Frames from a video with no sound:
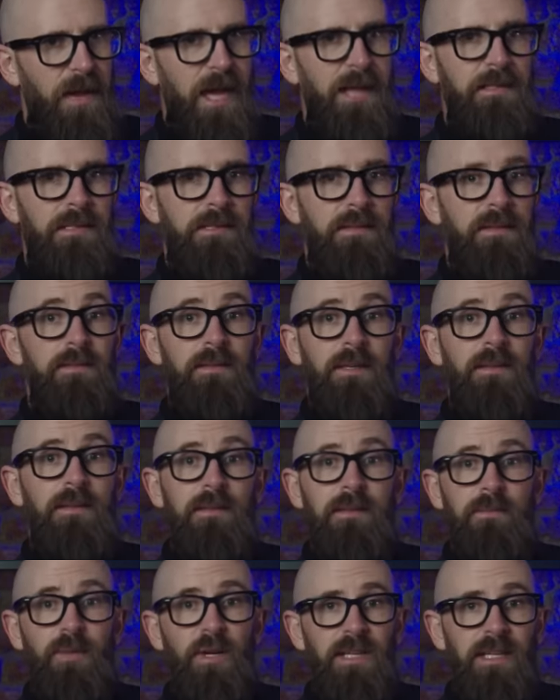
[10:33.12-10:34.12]
fact
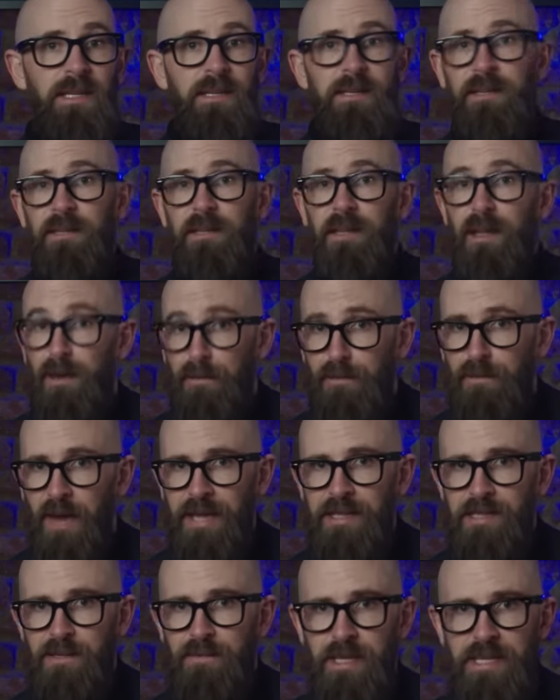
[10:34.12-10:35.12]
that the body can
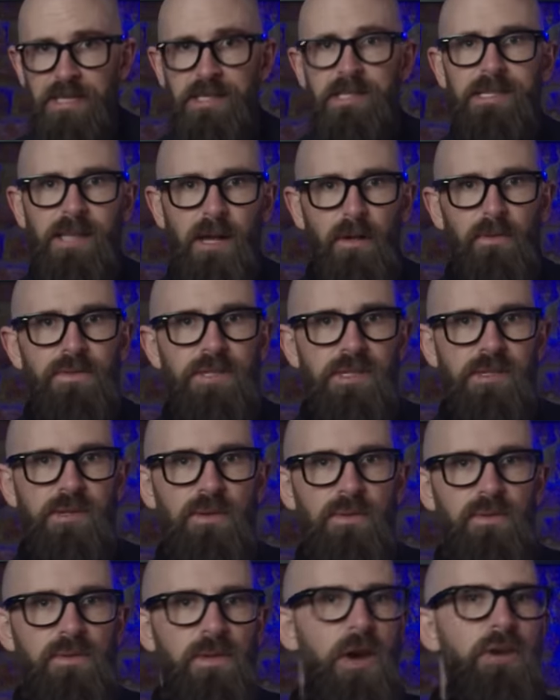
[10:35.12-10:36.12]
effectively
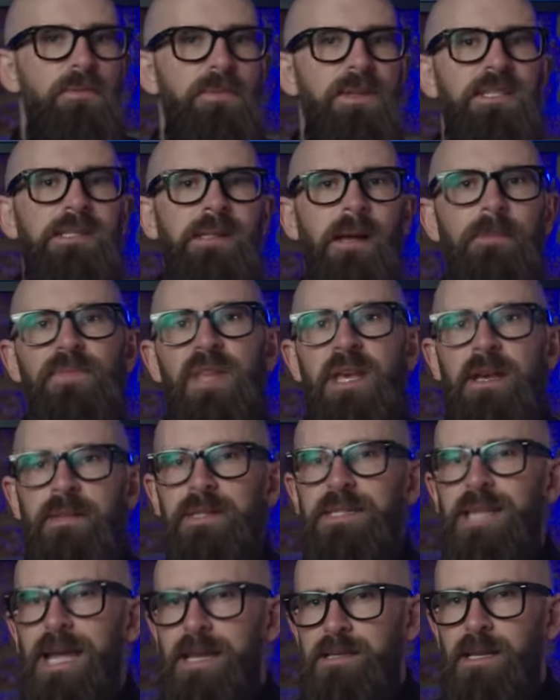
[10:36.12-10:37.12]
self-soothe opens up
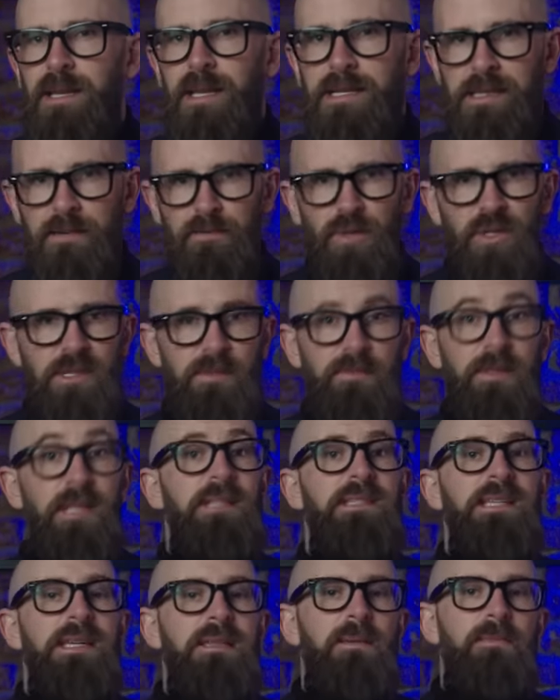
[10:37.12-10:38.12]
the tantalizing
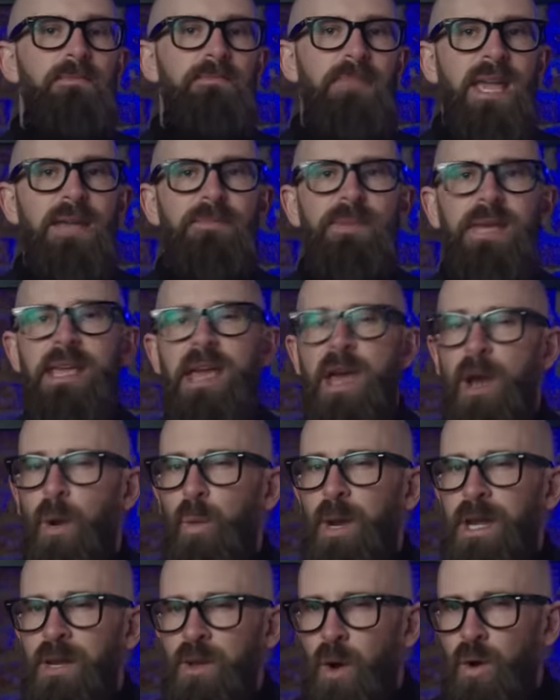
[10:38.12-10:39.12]
possibility that maybe
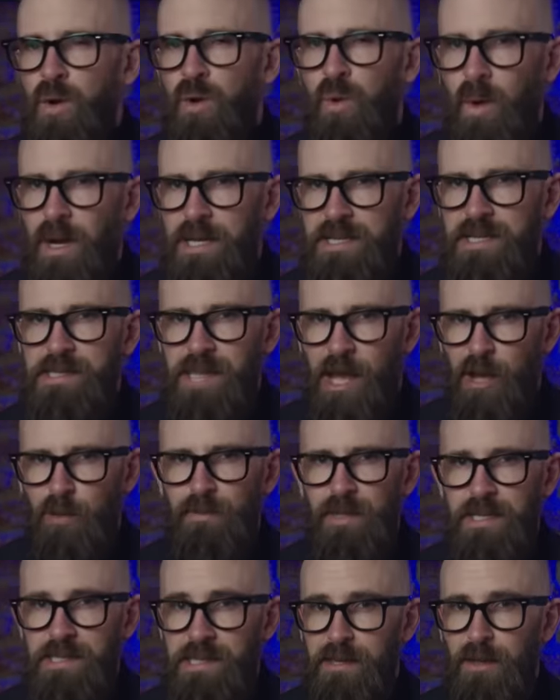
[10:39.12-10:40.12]
we're not quite as
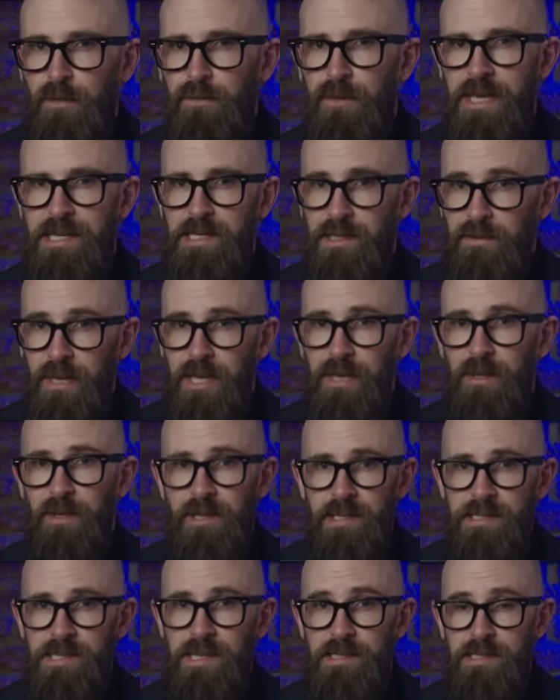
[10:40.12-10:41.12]
helpless in the face of
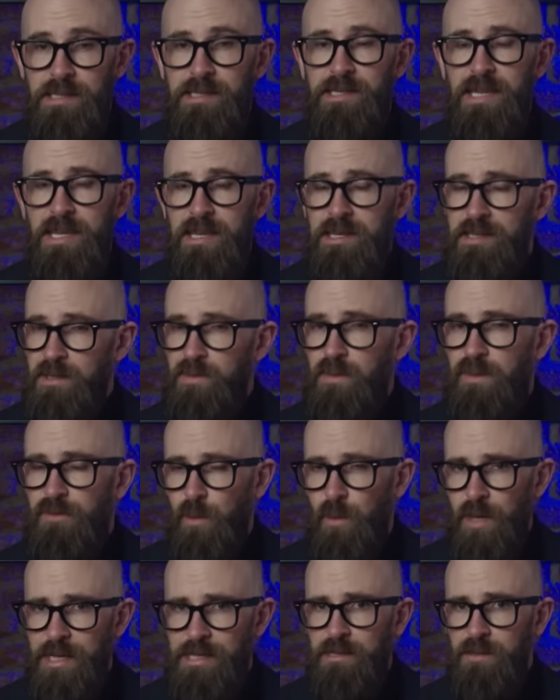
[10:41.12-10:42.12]
illness and disease as we've
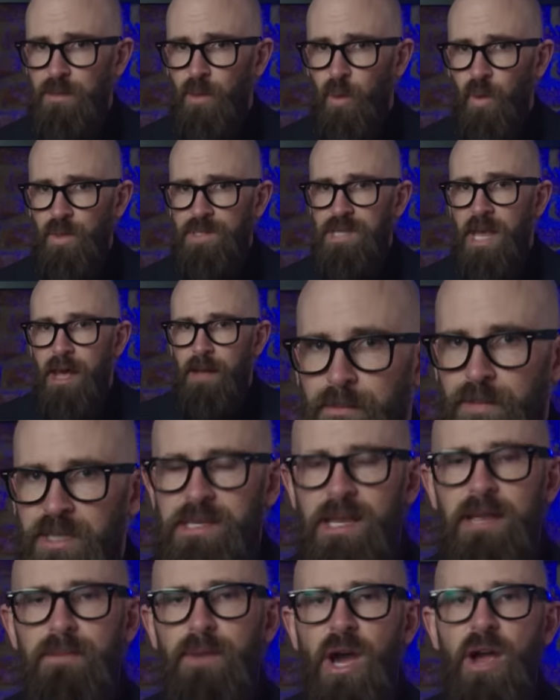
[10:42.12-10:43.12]
always thought.
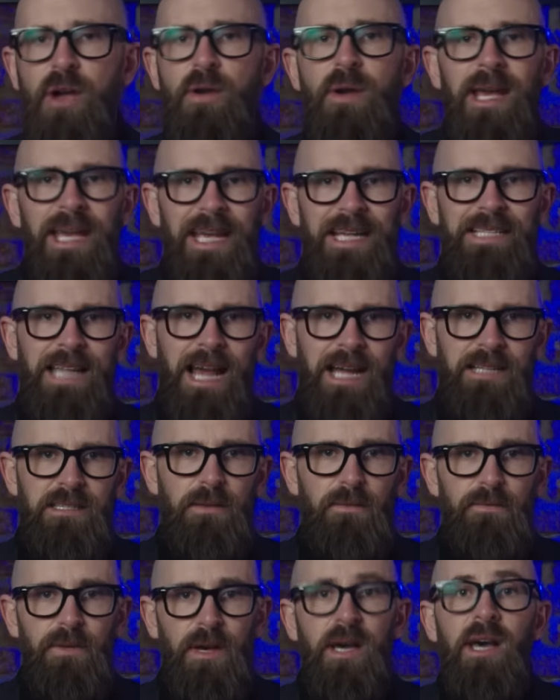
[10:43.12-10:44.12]
Placebo is
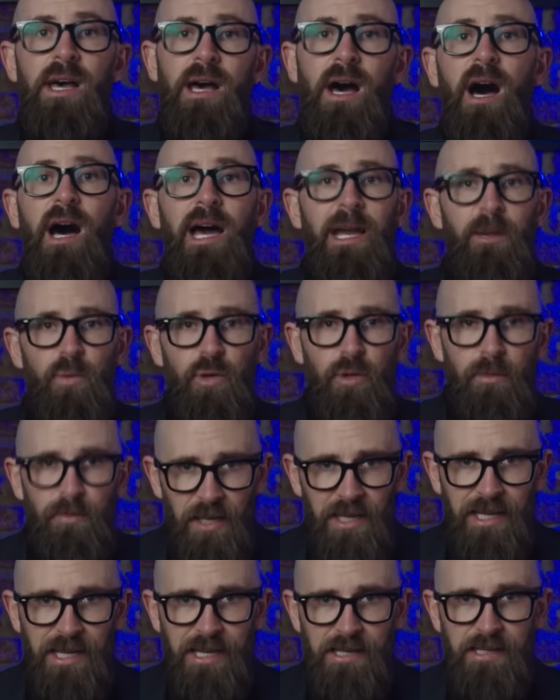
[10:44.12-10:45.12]
Latin for "I will
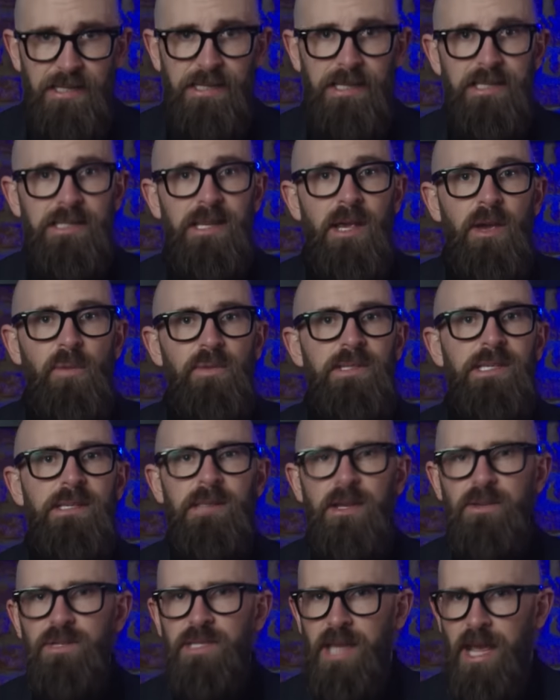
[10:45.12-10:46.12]
please," and was
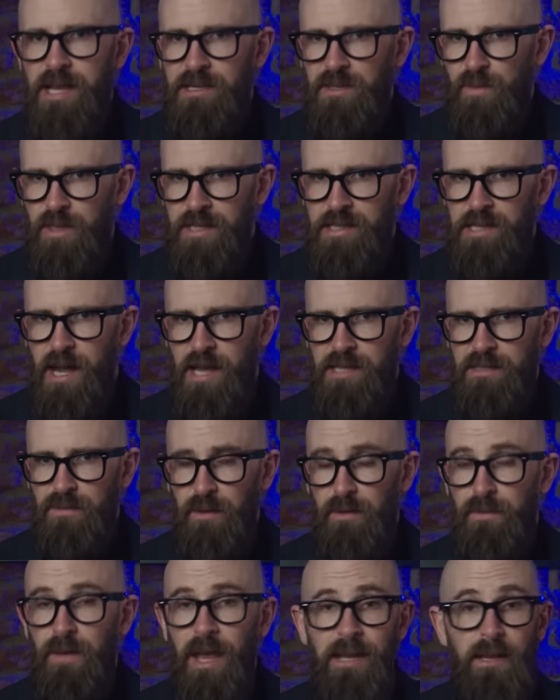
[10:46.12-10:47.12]
associated with
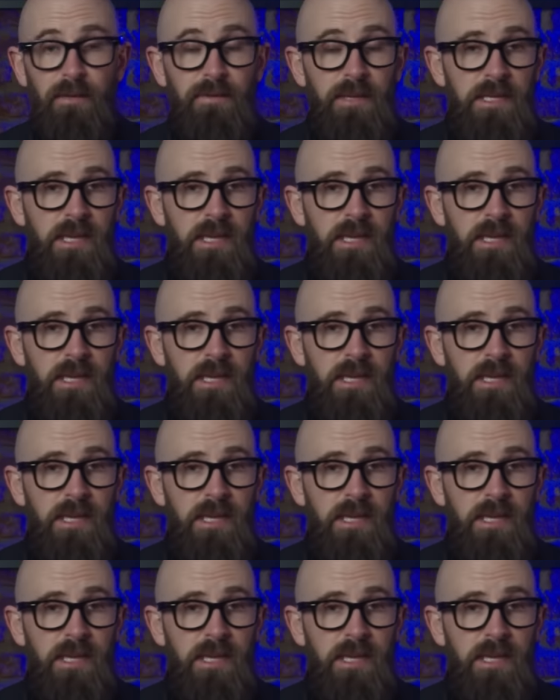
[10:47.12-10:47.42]
scientific failure for